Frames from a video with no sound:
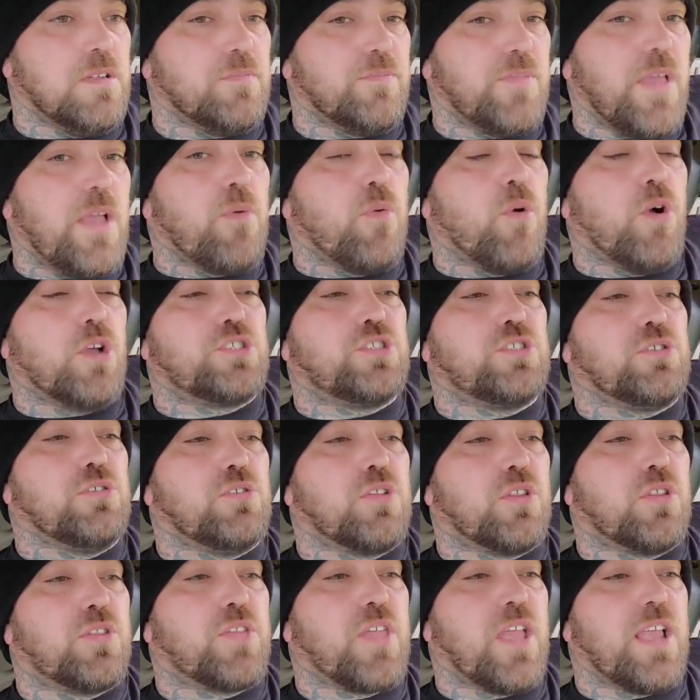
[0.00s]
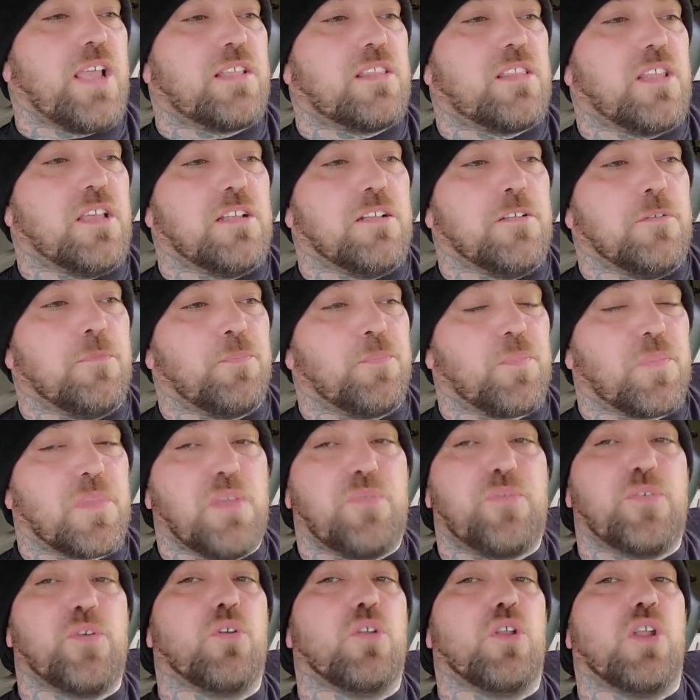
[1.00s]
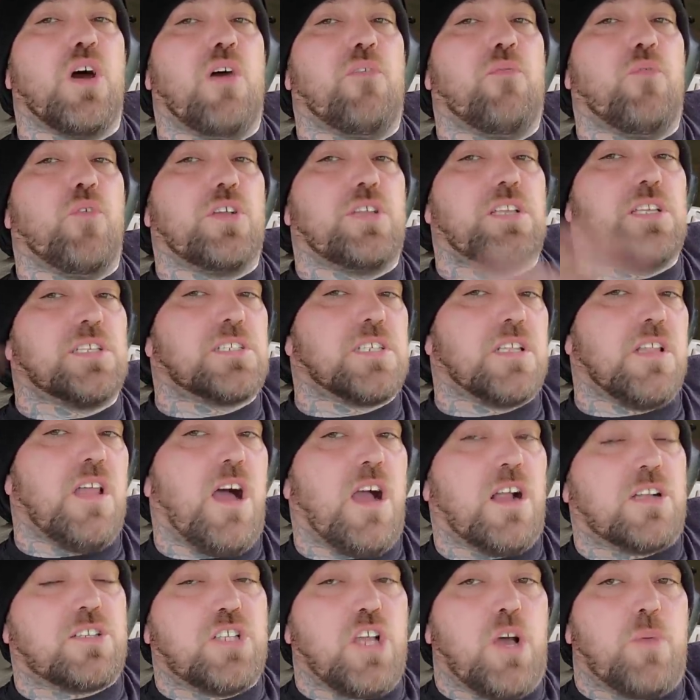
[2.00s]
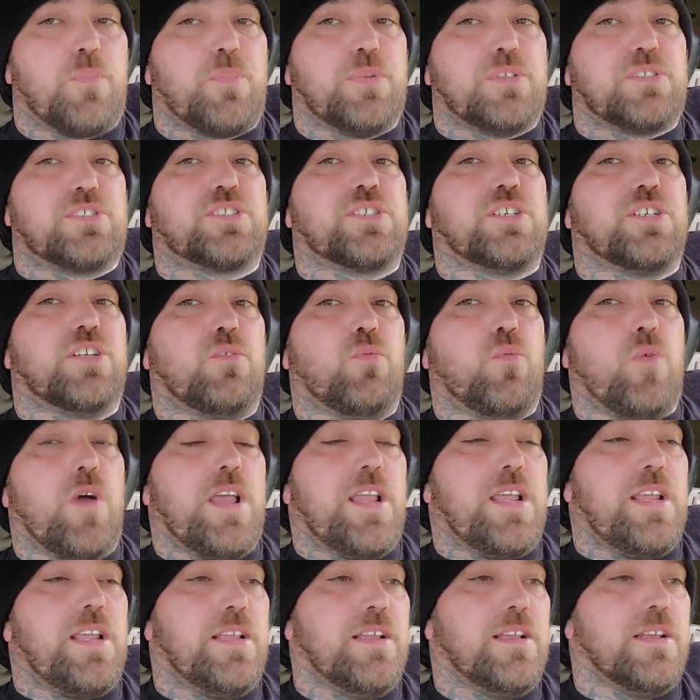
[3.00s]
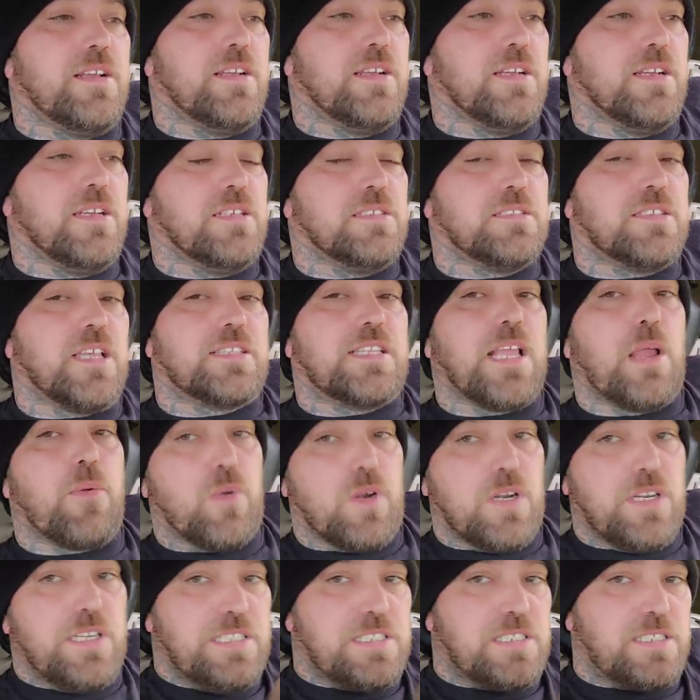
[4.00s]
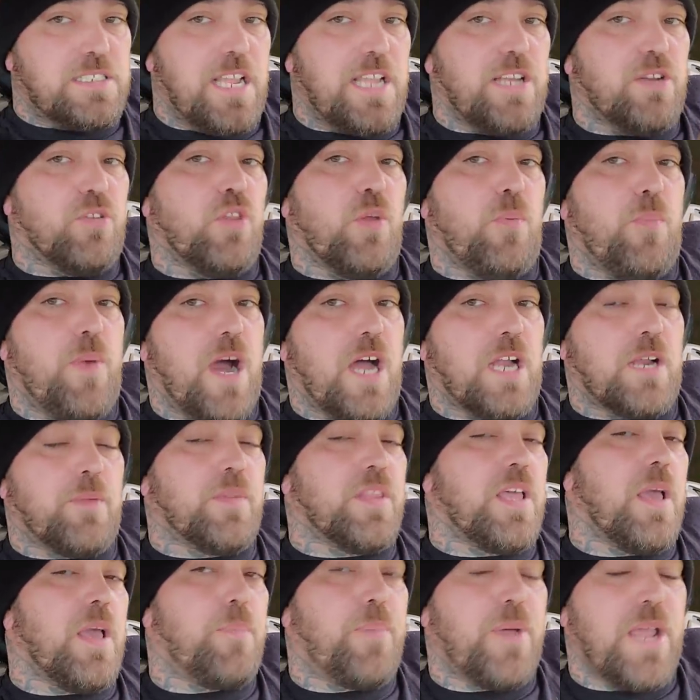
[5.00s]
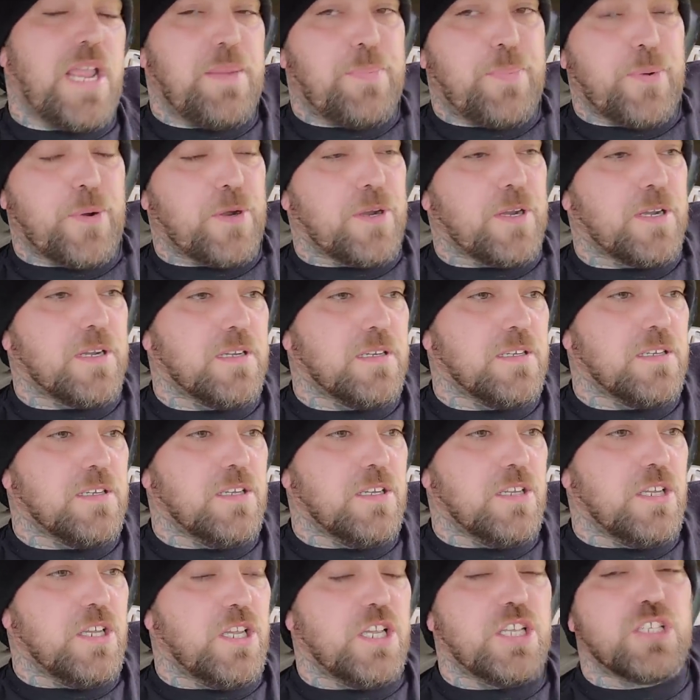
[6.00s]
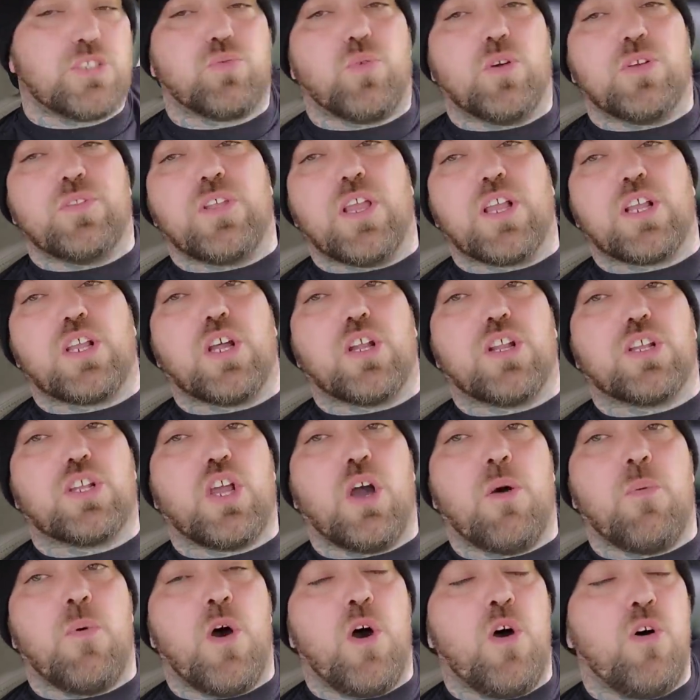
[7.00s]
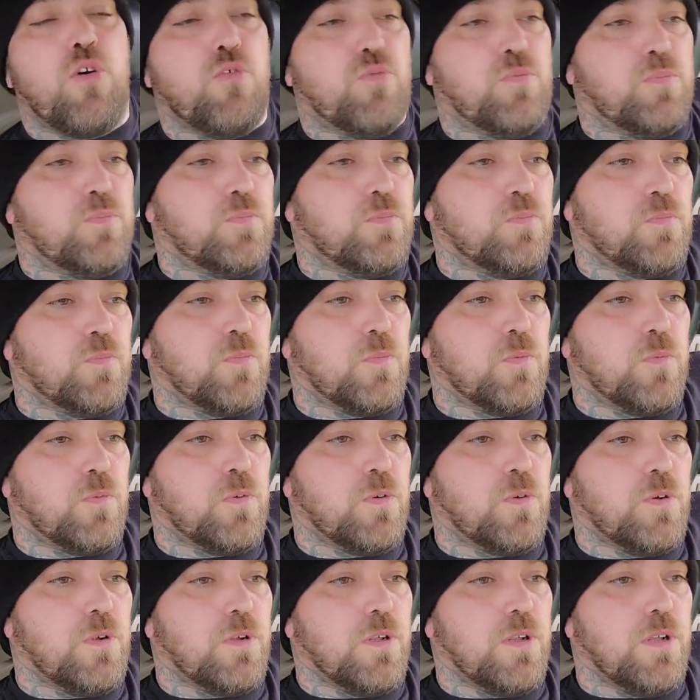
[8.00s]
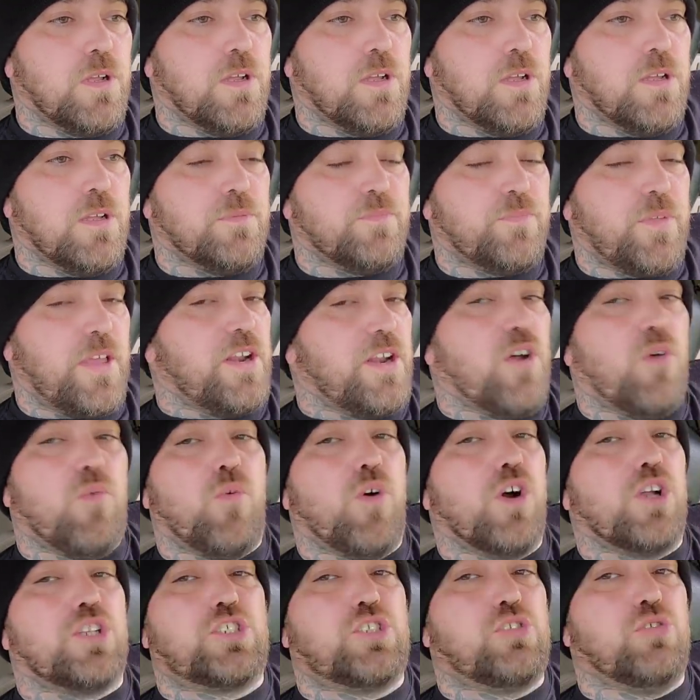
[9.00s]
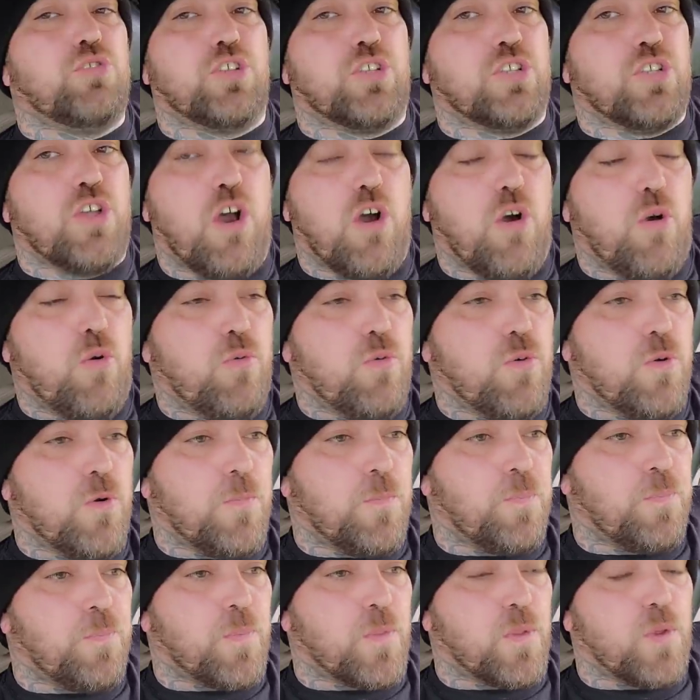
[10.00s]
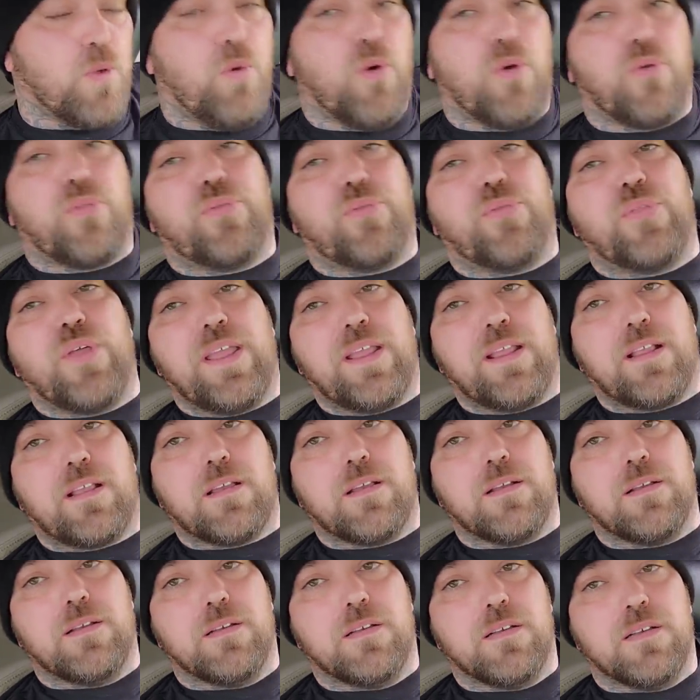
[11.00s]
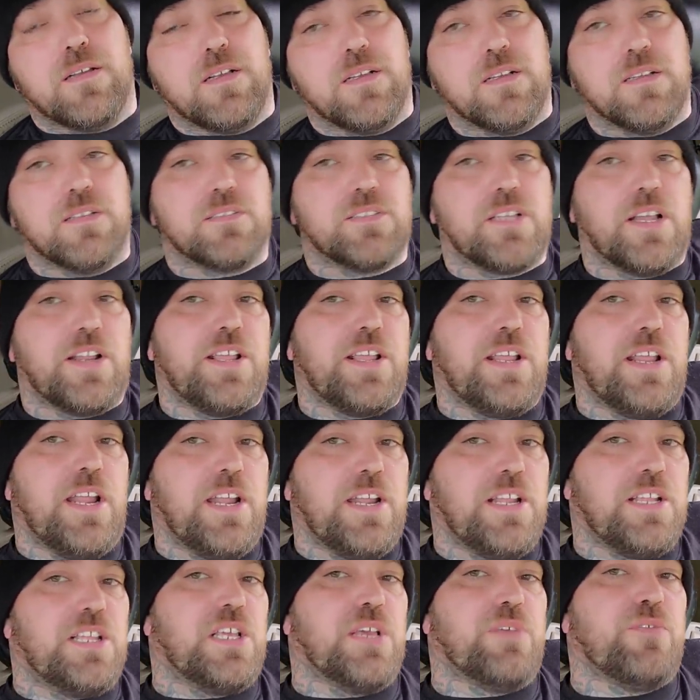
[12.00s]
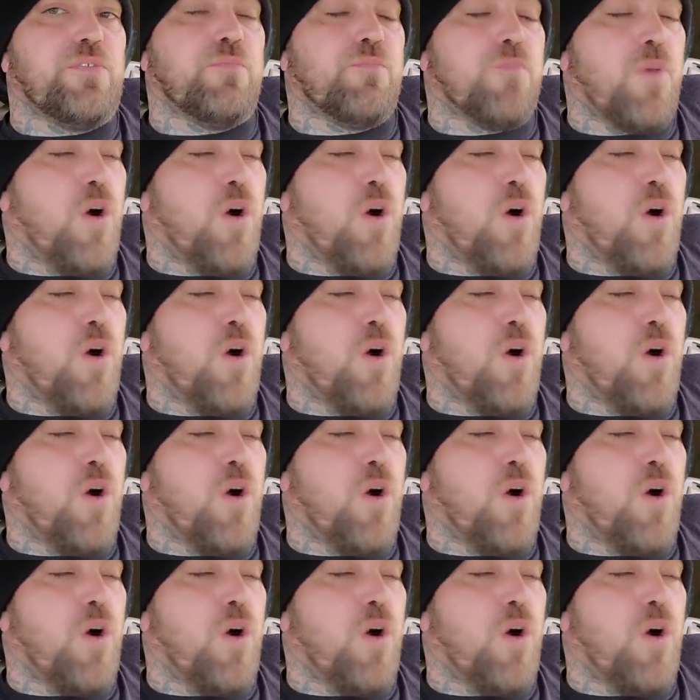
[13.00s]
They want you to think that if your loved one gets locked up and sent away, that release date on the bottom of that paper is when they're going to come home. They don't want you to know or think that at any given